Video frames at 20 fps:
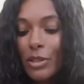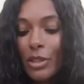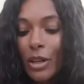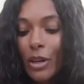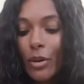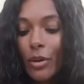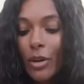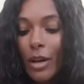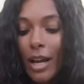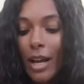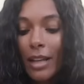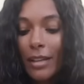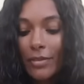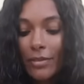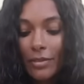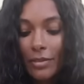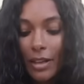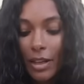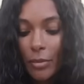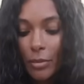So
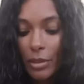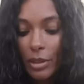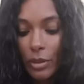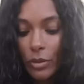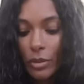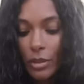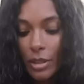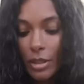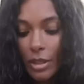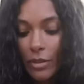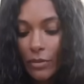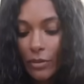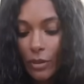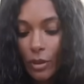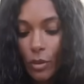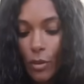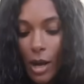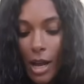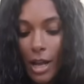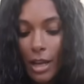I've been using it for
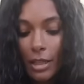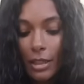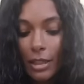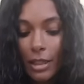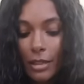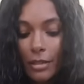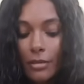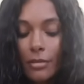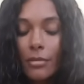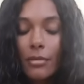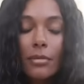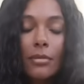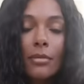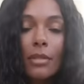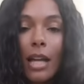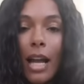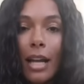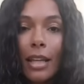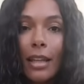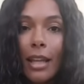a while and
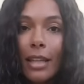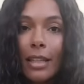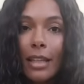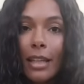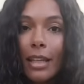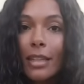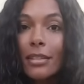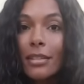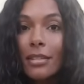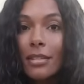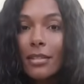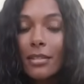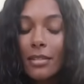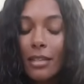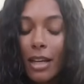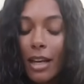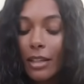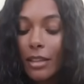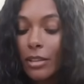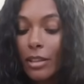I like it.
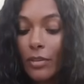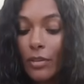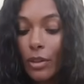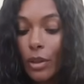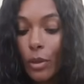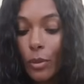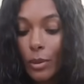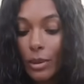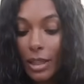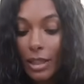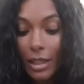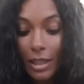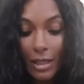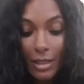I don't even know what it